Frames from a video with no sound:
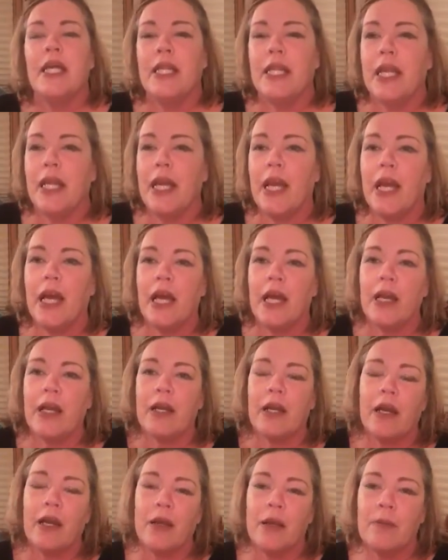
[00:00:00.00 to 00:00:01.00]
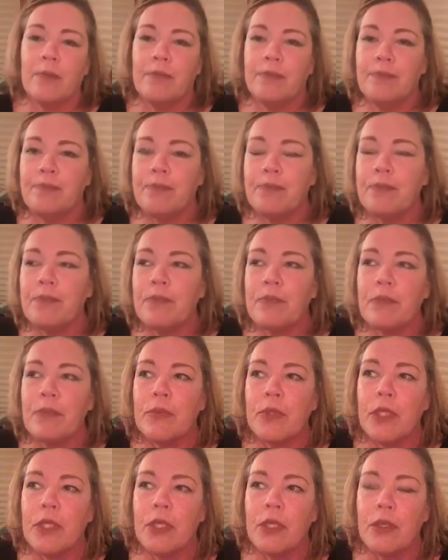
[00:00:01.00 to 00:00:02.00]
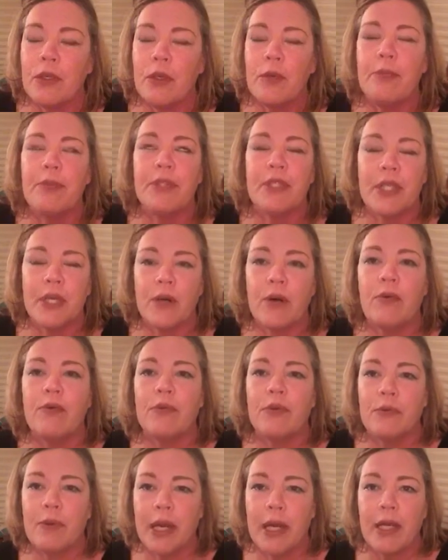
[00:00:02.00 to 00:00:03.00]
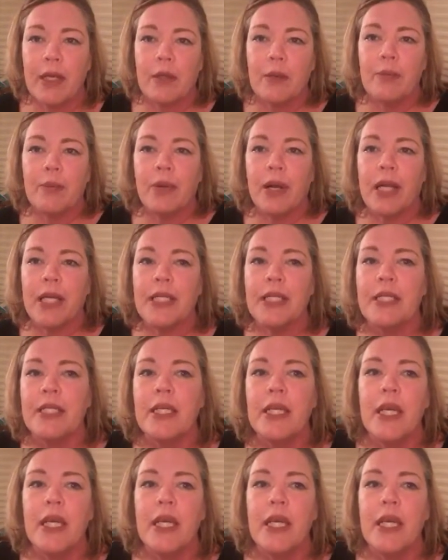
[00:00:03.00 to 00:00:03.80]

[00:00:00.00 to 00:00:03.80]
They had 30% um, off a regular price.